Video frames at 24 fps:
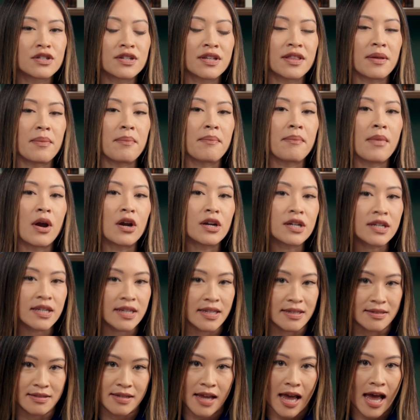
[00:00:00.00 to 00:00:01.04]
to the
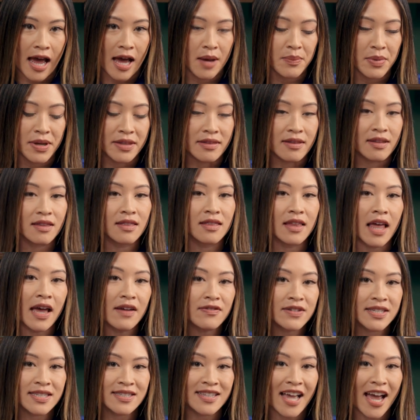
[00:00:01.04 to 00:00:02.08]
Marketing tab in the
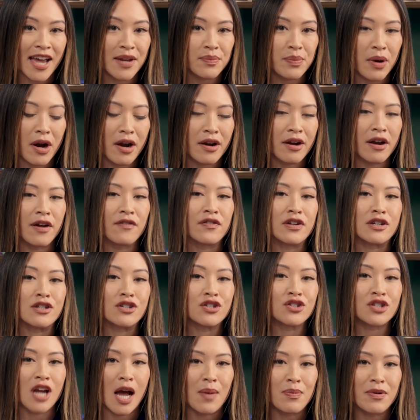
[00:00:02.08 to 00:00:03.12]
left sidebar of your
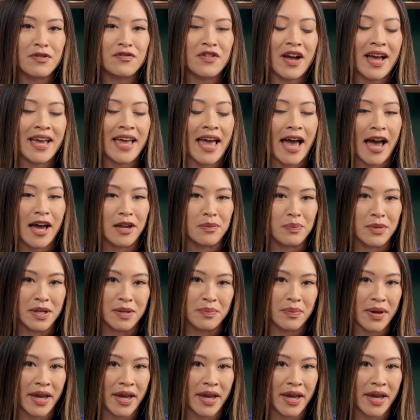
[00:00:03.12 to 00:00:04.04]
Shopify admin